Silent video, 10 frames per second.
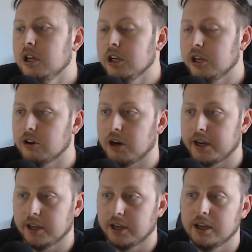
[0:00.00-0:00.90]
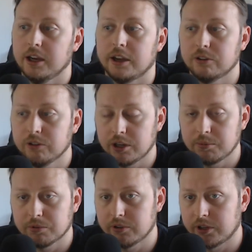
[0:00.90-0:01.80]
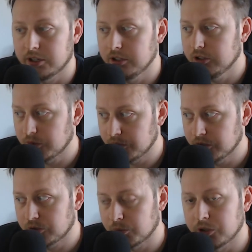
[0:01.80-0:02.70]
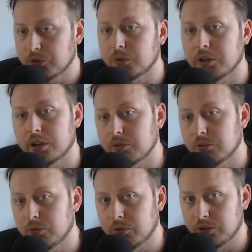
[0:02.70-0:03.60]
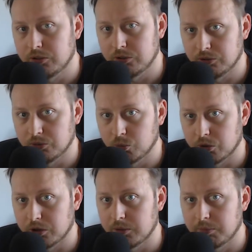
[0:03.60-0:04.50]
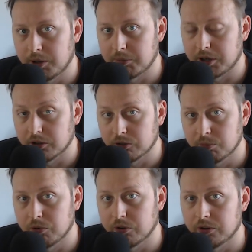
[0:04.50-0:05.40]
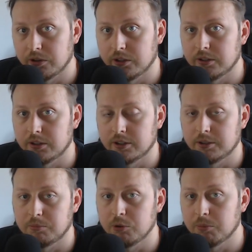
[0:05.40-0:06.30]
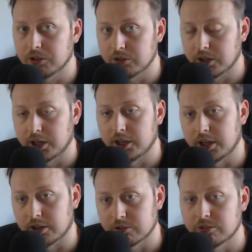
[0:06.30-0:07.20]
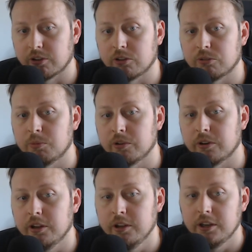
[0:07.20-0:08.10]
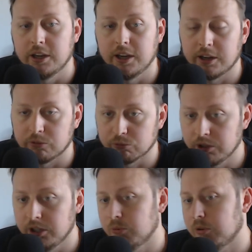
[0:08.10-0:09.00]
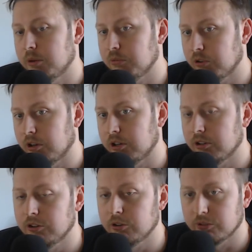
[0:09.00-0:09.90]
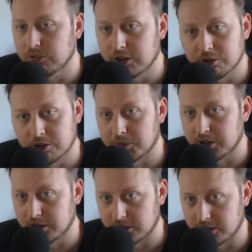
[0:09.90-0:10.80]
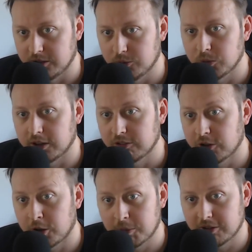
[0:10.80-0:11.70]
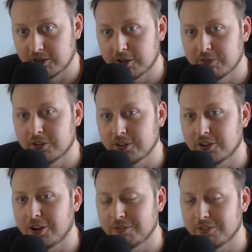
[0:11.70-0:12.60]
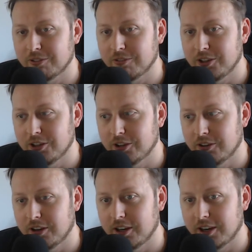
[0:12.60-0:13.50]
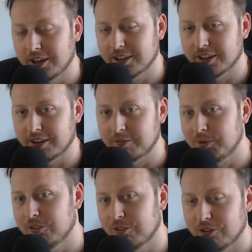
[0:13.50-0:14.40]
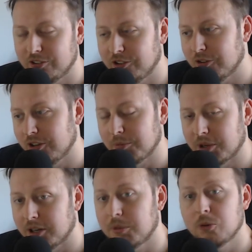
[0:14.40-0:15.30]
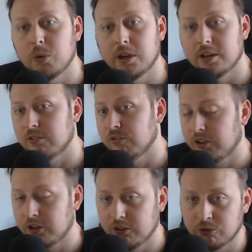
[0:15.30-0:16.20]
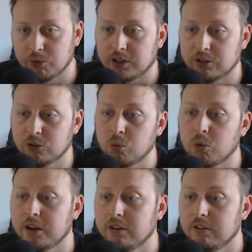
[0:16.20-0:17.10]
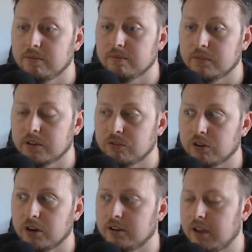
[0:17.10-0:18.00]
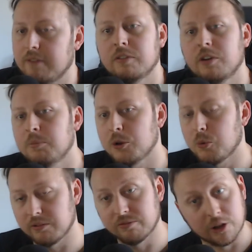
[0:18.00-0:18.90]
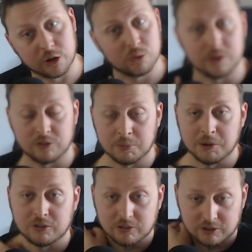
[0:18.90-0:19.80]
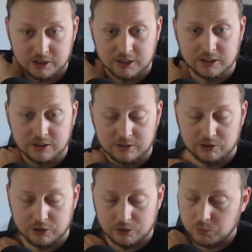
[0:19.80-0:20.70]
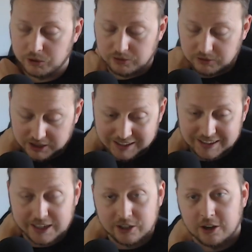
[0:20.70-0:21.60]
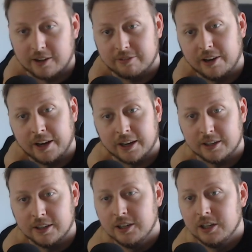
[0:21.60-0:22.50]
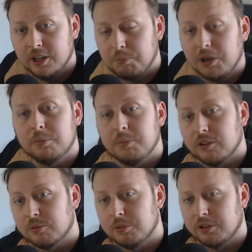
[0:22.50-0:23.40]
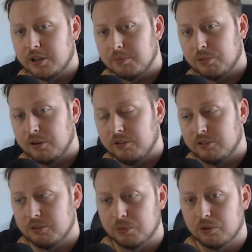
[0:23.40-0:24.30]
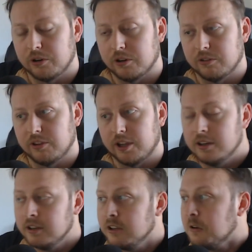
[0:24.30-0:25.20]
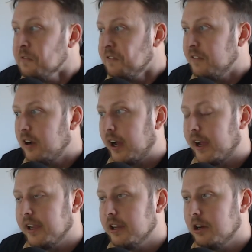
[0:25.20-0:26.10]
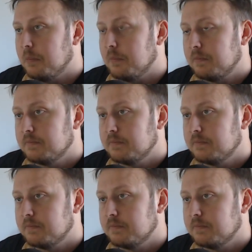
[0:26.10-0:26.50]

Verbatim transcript: You know, I I told April that going in 2020, I was going to worry about my health more and um, do better diet, exercise more, and really what I'm trying to do is get rid of my gut. When I saw myself on the conference video, and like I've been sort of joking about, it, and my weight has fluctuated quite. For I've never had my weight fluctuate so much as it did in this year with getting laid off and being miserable at previous employers that I um